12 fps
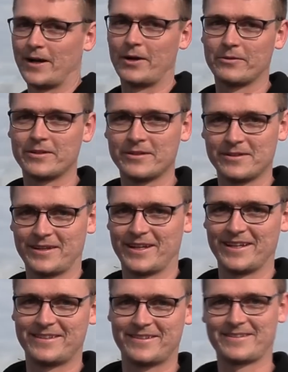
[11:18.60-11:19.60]
them out,
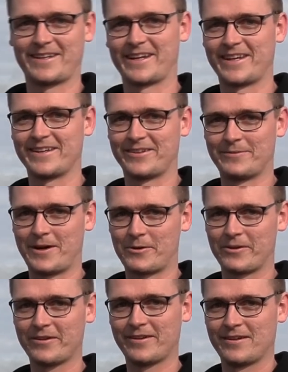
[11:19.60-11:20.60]
and it's taking some
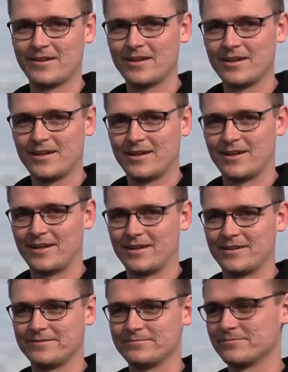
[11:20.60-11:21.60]
hours.
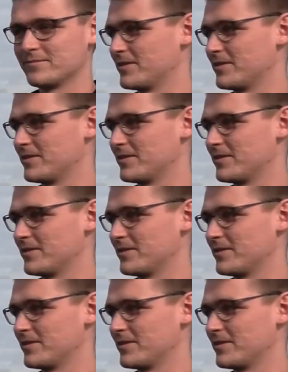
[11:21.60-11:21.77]
Um,